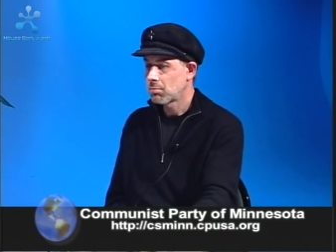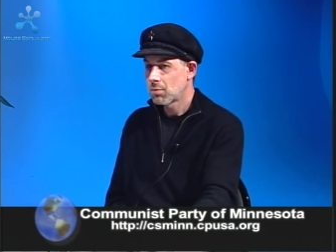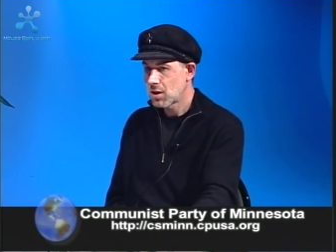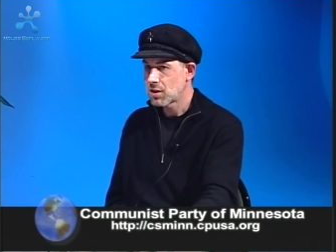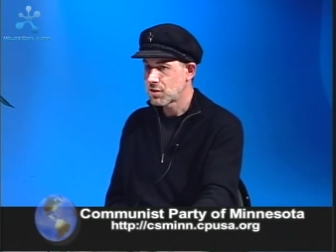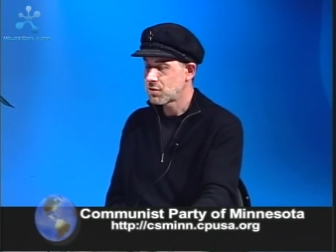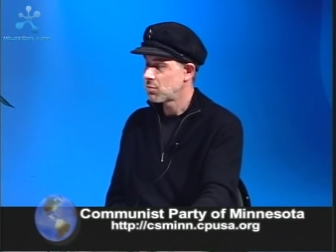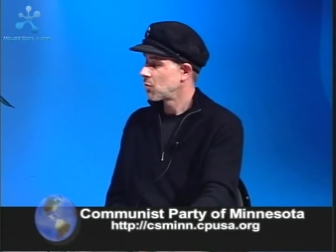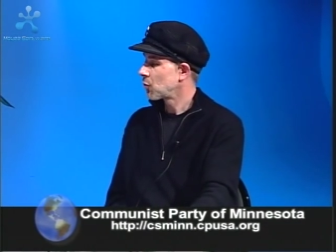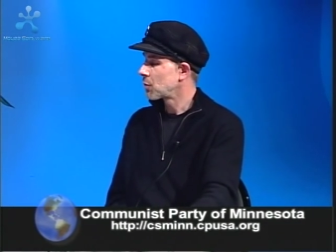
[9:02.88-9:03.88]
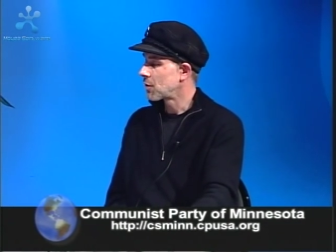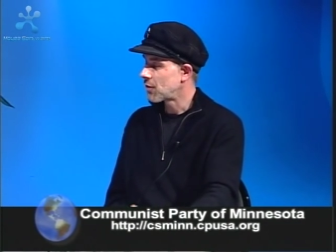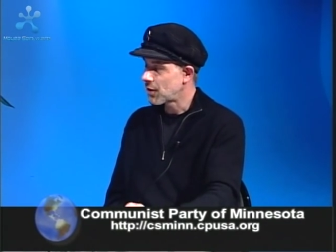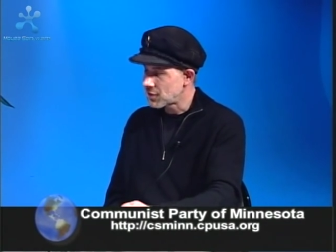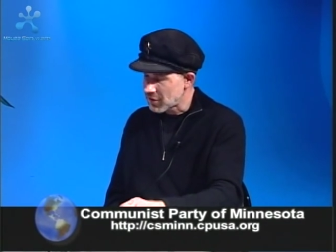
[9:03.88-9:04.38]
This from the
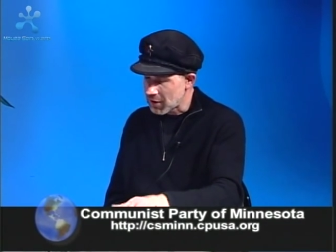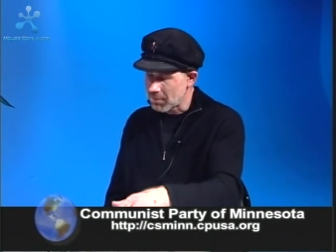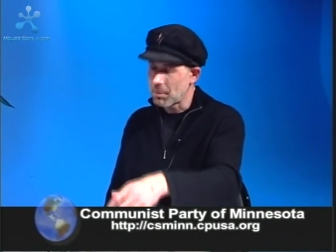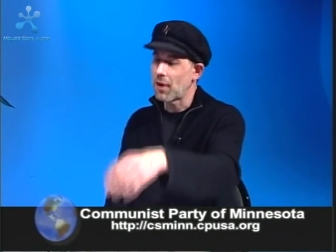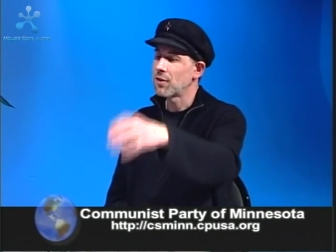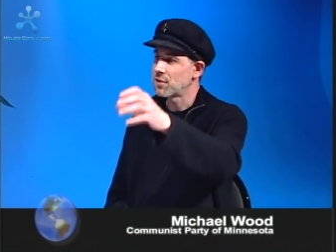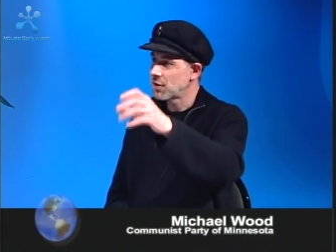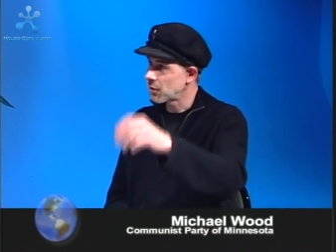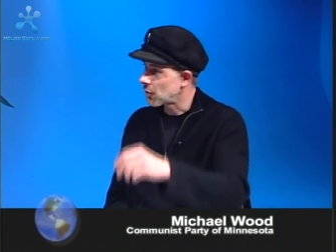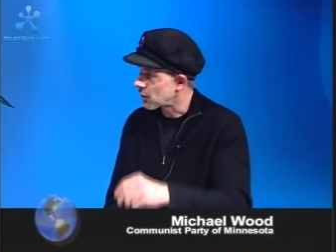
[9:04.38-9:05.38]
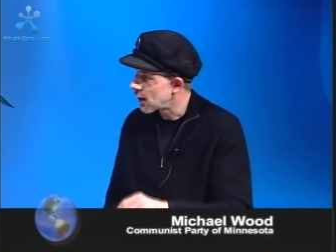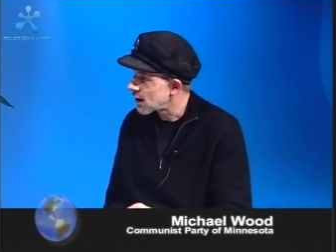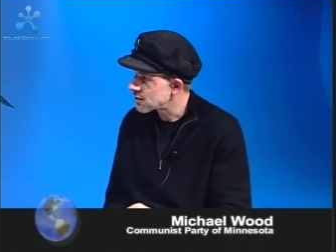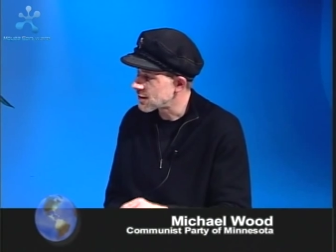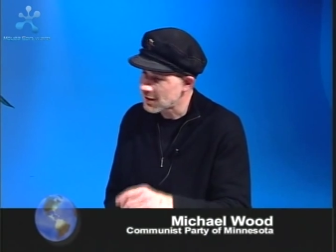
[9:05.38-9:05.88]
very same parasitical
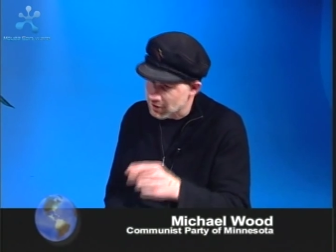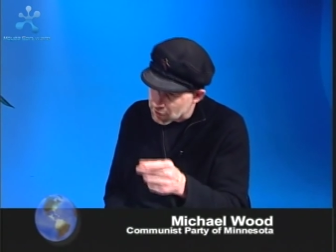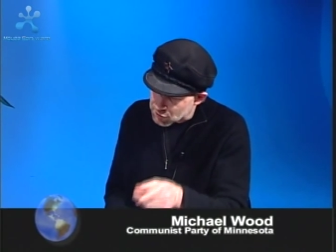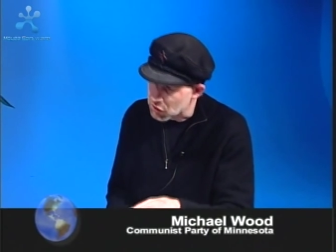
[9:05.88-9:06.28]
class that tells